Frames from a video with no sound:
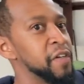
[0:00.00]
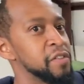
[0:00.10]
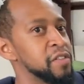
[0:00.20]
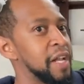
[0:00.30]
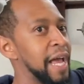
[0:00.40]

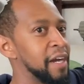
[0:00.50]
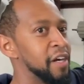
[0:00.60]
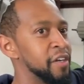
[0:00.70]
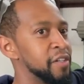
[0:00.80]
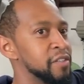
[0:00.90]
filters are like
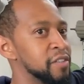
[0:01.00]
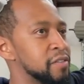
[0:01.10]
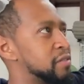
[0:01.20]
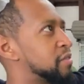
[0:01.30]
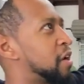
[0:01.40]
100
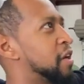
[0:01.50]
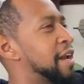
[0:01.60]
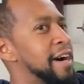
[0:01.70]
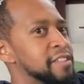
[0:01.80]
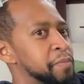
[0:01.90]
thirty
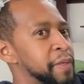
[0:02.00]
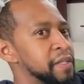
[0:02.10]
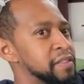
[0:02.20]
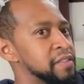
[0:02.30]
dollars a piece.